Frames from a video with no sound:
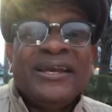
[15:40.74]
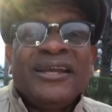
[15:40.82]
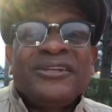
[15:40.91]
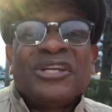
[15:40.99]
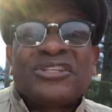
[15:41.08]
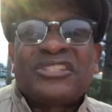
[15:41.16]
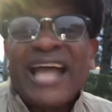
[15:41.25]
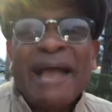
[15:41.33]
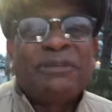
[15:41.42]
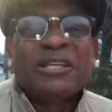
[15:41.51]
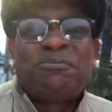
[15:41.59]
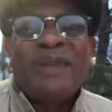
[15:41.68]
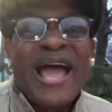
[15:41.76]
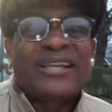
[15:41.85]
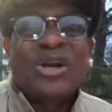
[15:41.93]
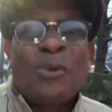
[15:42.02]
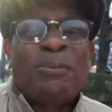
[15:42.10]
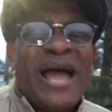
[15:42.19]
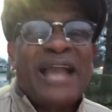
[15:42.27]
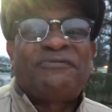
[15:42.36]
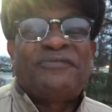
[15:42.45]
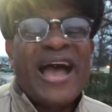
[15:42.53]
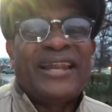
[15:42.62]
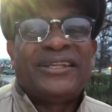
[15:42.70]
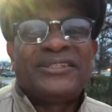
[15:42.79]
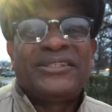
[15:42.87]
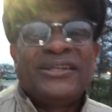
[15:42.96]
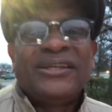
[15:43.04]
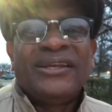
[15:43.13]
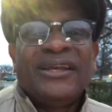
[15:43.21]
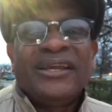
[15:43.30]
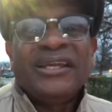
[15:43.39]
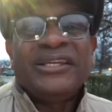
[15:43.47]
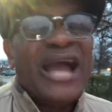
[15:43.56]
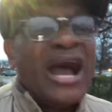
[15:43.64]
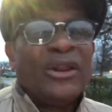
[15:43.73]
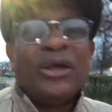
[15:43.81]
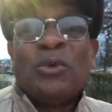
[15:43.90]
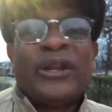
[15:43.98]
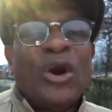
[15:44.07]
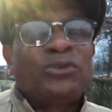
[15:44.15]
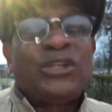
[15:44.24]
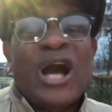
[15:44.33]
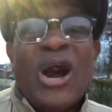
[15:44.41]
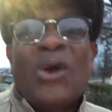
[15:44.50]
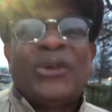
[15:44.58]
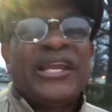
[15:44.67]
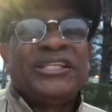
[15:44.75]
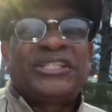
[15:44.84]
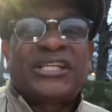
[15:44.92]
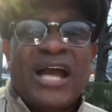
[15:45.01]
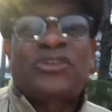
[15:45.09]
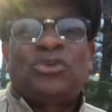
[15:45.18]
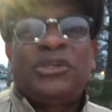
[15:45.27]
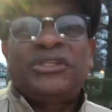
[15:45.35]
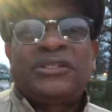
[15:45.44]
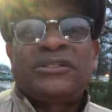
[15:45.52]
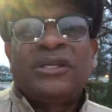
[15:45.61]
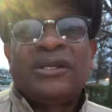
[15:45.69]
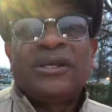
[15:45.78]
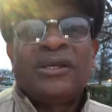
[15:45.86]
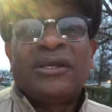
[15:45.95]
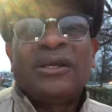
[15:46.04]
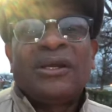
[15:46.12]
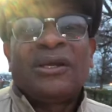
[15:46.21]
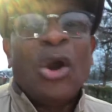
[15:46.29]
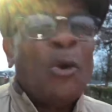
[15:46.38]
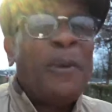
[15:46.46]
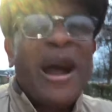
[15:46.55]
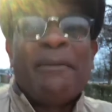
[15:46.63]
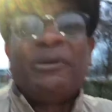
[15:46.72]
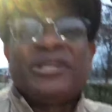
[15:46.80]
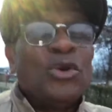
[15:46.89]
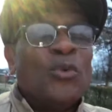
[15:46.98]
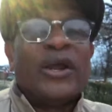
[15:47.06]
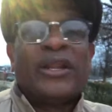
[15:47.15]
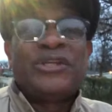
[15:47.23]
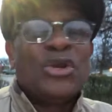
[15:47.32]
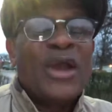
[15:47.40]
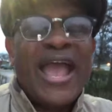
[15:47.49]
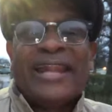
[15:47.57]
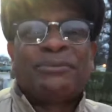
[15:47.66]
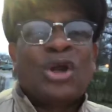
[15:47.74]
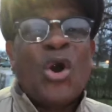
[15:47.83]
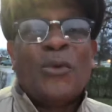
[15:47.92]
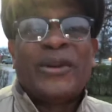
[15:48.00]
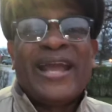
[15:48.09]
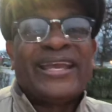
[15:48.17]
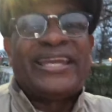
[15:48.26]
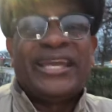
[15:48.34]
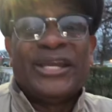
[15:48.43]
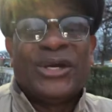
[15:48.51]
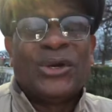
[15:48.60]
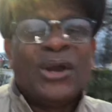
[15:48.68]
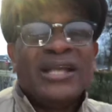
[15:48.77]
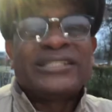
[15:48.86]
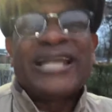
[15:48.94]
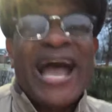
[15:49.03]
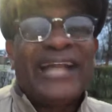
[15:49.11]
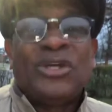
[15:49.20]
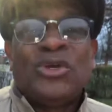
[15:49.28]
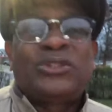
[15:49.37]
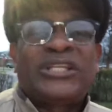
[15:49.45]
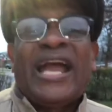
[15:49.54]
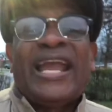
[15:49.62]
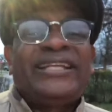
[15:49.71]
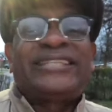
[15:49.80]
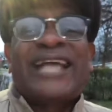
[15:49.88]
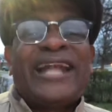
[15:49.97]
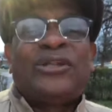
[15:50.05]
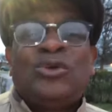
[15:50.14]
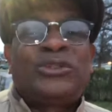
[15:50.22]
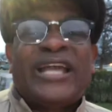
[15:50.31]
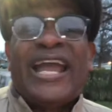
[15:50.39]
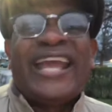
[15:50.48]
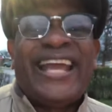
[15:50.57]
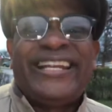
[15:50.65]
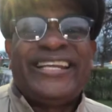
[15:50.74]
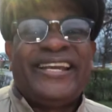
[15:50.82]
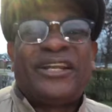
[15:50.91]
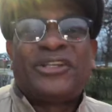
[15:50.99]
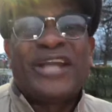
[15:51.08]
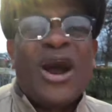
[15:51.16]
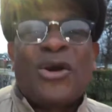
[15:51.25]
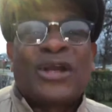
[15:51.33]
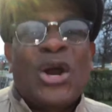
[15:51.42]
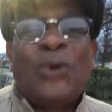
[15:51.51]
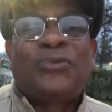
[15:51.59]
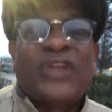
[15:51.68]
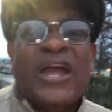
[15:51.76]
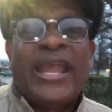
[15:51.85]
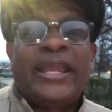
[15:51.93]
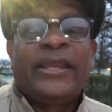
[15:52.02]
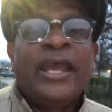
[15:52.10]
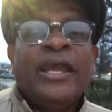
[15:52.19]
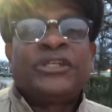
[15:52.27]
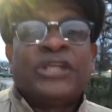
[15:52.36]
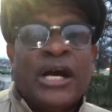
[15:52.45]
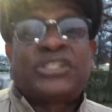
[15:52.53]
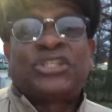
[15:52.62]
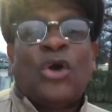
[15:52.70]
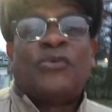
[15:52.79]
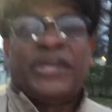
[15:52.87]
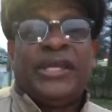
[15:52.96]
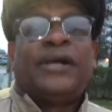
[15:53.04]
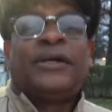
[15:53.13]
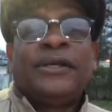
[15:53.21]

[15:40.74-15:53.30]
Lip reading: to stop this black-on-black violence. Y'all done went over to all these countries. Obama, you had them go over there and kill Saddam Hussein. Saddam Hussein ain't did a doggone thing to us over here.